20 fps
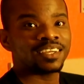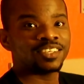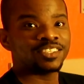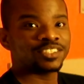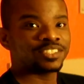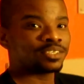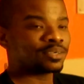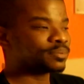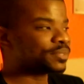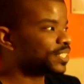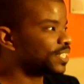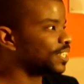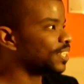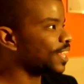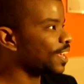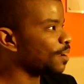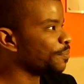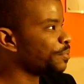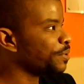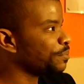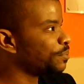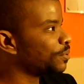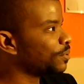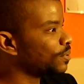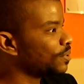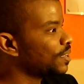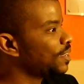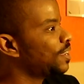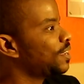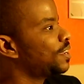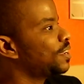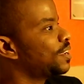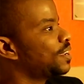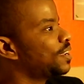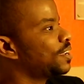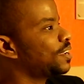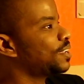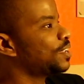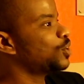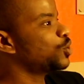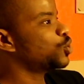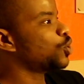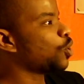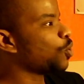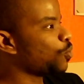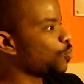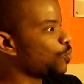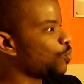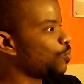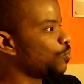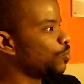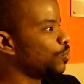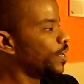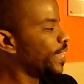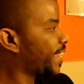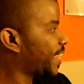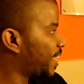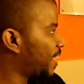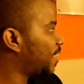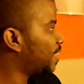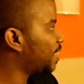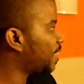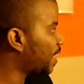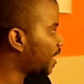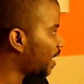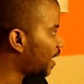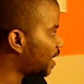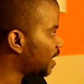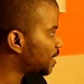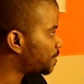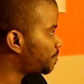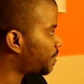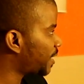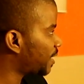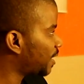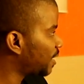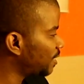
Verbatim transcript: You see what I'm saying? A lot of people don't look at it in that aspect.